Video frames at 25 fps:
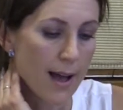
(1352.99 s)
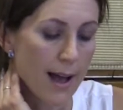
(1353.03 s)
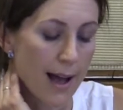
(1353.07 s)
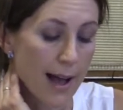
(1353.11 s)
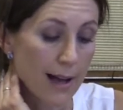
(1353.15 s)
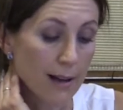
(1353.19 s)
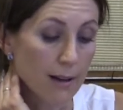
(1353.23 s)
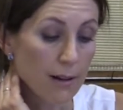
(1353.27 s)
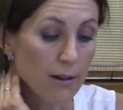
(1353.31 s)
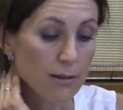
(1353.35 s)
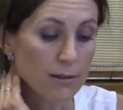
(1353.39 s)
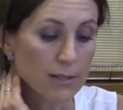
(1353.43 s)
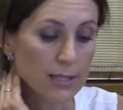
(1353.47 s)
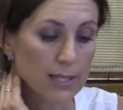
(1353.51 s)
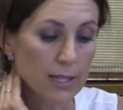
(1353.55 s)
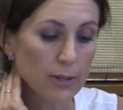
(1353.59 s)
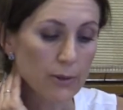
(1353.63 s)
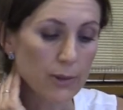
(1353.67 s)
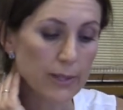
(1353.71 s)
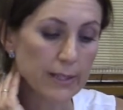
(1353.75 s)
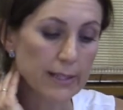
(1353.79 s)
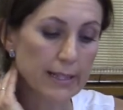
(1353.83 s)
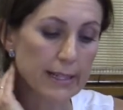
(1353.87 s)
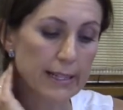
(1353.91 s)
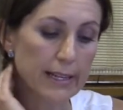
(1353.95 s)
and
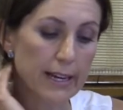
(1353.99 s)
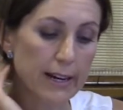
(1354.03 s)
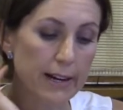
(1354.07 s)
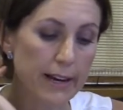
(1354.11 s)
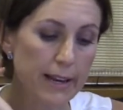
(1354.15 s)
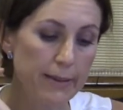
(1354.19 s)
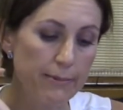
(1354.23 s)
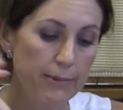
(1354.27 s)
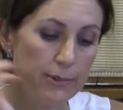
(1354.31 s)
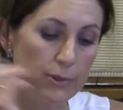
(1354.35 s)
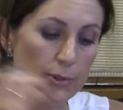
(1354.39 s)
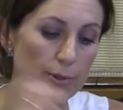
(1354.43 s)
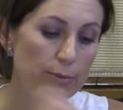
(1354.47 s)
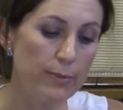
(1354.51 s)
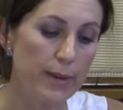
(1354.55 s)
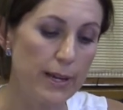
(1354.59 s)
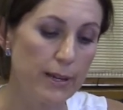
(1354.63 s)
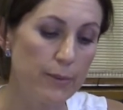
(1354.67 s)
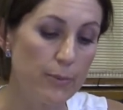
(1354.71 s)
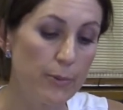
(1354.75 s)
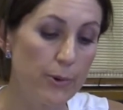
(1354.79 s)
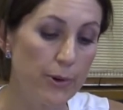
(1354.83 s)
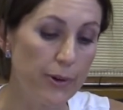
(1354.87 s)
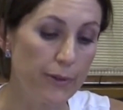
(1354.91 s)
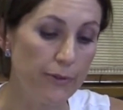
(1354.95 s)
consequently are able to
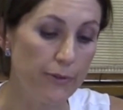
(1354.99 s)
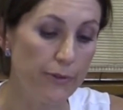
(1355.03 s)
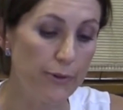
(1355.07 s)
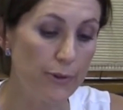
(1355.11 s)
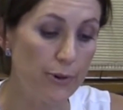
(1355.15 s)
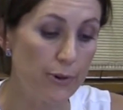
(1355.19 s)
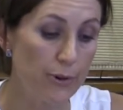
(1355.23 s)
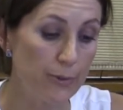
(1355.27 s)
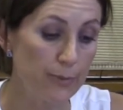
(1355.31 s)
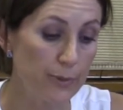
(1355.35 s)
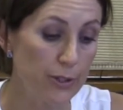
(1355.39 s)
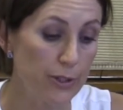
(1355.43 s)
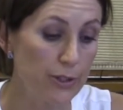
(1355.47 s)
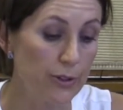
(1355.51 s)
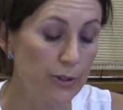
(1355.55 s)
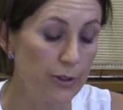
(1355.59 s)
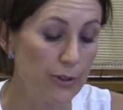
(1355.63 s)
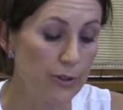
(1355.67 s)
make more informed